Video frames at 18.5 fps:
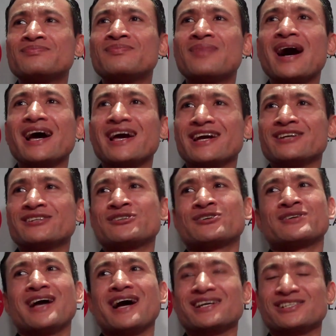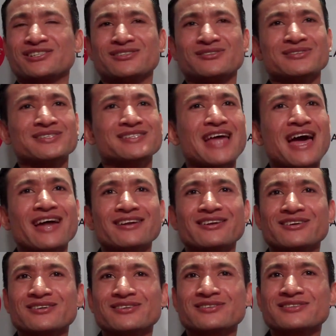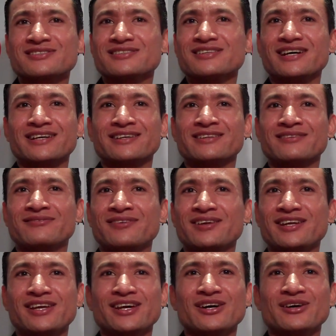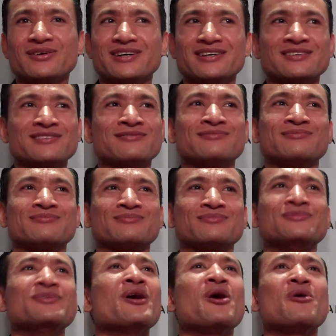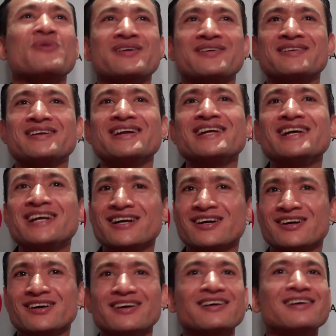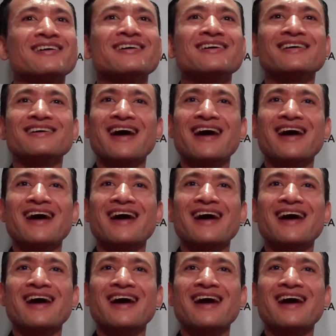by international standards, like the video is nowhere near,